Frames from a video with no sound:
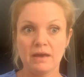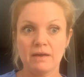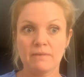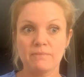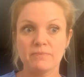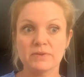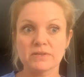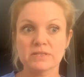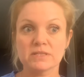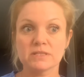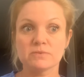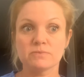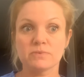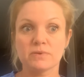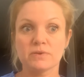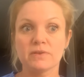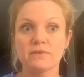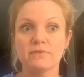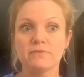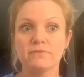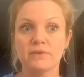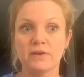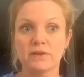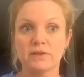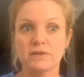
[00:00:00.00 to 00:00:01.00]
This is where the
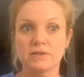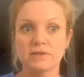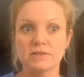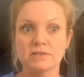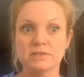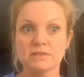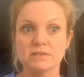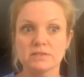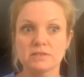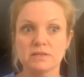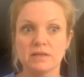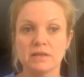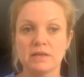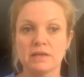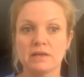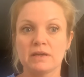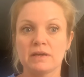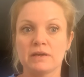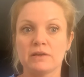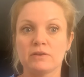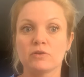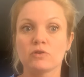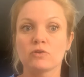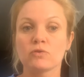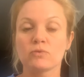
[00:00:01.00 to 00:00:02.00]
fundus
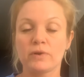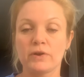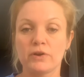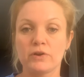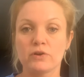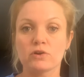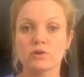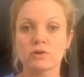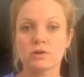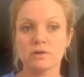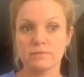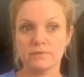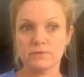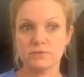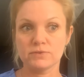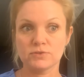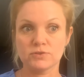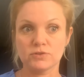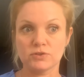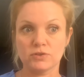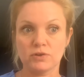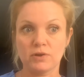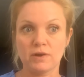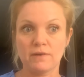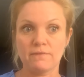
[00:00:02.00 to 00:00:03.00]
and greater
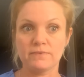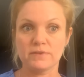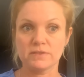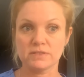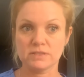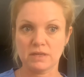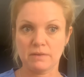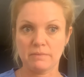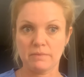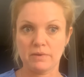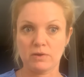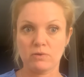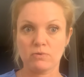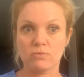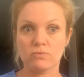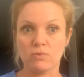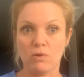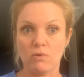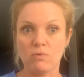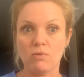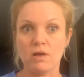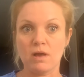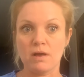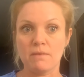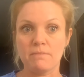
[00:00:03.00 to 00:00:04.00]
curvature of the stomach
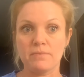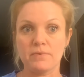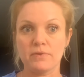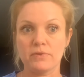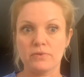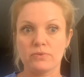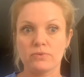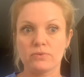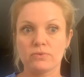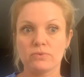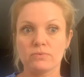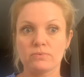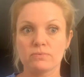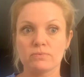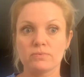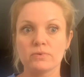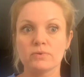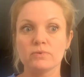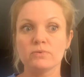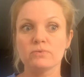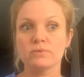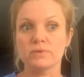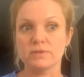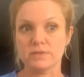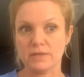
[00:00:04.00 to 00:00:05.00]
roll up
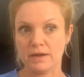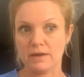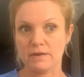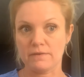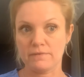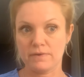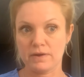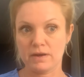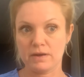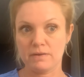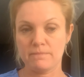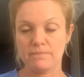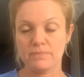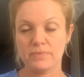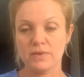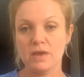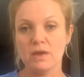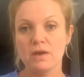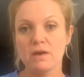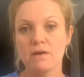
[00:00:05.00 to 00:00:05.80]
through the diaphragm,